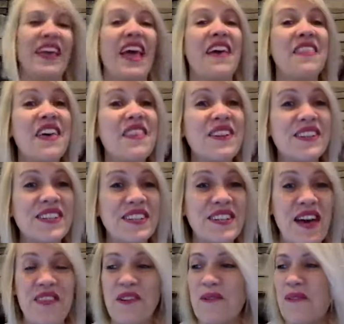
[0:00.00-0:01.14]
And then there's
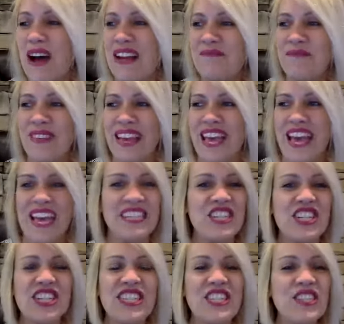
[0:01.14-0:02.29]
another one. It
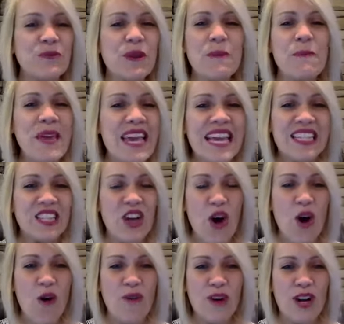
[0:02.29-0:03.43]
just repeats
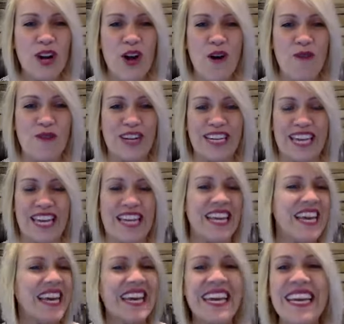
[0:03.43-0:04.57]
over and over again.
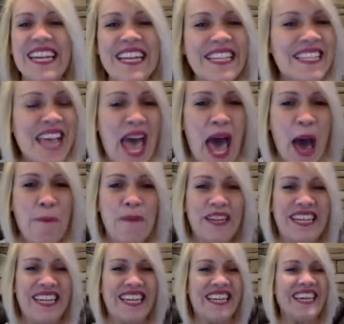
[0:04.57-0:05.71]
It is
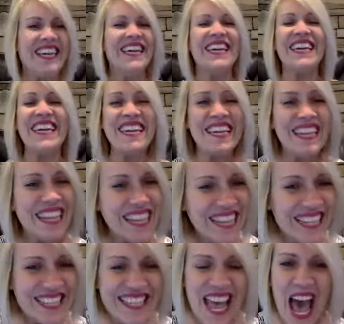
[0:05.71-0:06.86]
happening. It
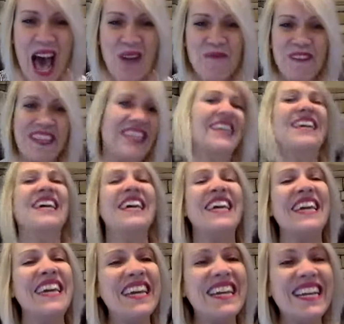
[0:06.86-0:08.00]
is happening.
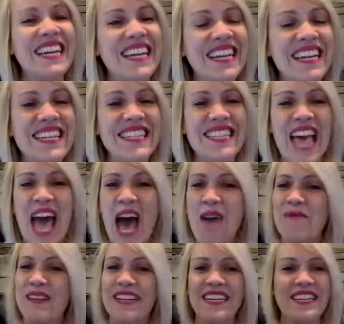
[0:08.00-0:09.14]
It is
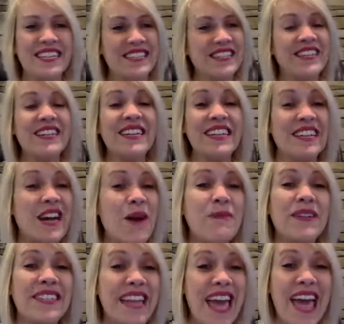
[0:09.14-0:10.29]
happening. Because there can come
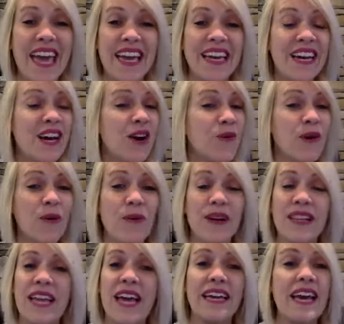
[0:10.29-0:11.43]
a day where we're
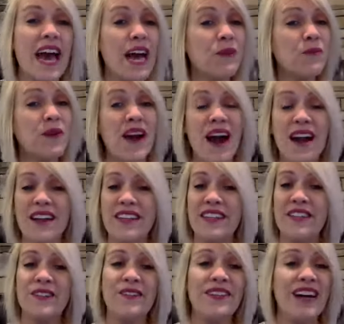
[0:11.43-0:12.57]
like, God, where are
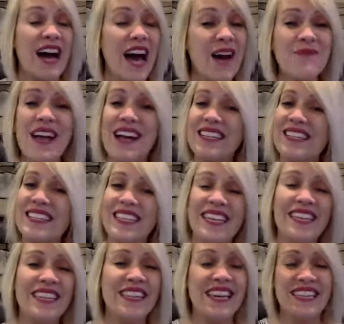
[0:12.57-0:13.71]
you? I'm not
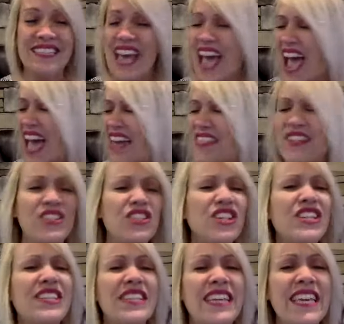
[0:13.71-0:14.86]
seeing this. And then
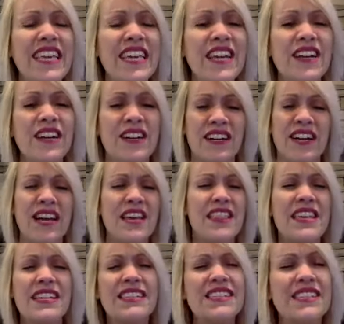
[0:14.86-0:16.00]
just to hear
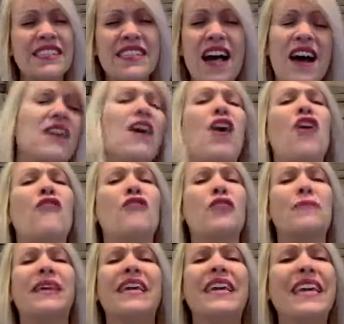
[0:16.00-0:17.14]
this sung over
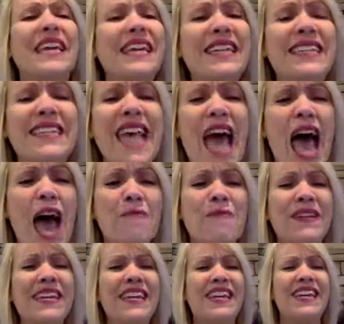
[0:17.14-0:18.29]
me, it is
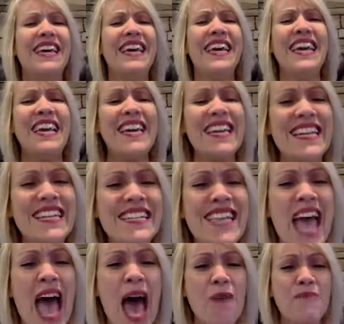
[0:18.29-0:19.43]
happening. It is
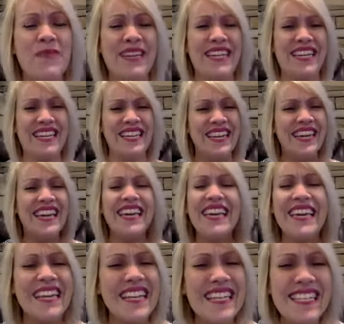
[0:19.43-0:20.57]
happening.
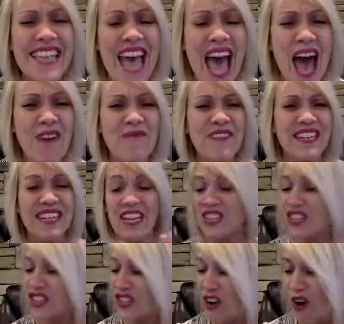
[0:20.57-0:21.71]
It is happening.
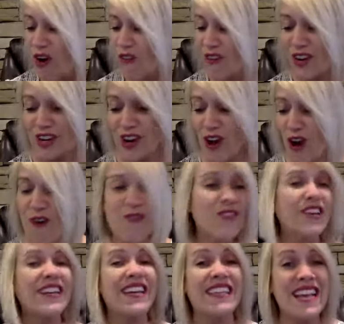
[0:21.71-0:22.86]
Just over and over
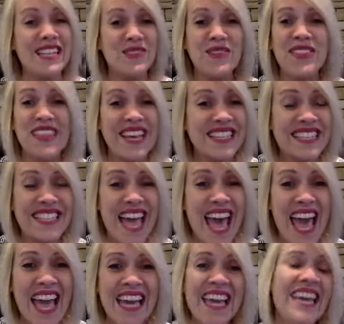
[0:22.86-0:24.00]
again. That's what they
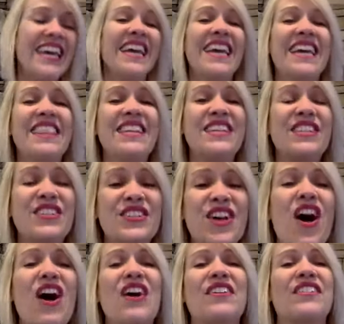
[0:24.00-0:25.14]
say in this
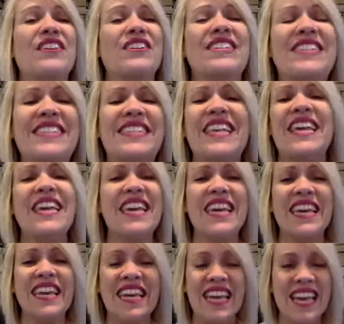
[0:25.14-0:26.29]
song they're
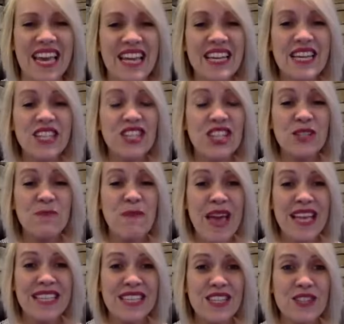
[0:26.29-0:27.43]
singing. And it just
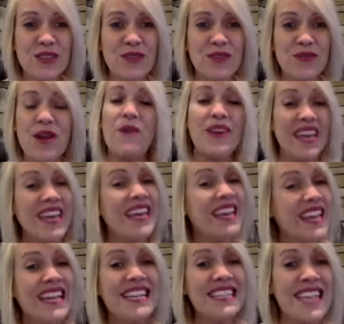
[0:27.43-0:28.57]
makes it so you know it
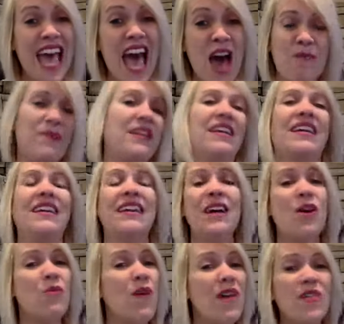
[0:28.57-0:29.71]
is happening.
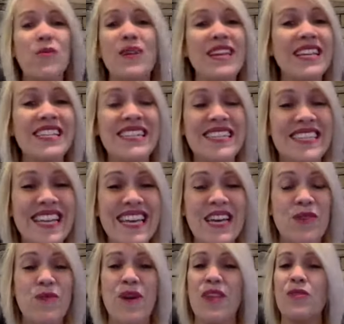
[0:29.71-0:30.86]
Whether we can see
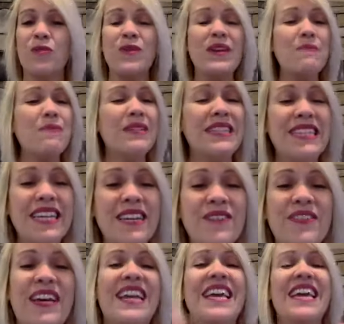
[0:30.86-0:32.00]
it, whether we believe
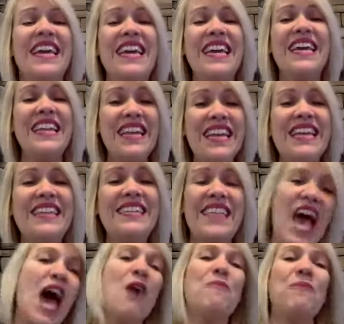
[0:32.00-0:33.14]
it, it is
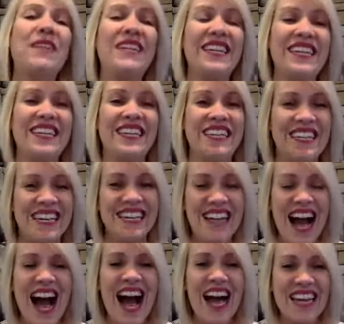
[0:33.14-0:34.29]
happening.
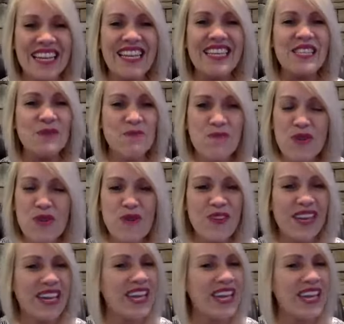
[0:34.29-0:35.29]
God is moving.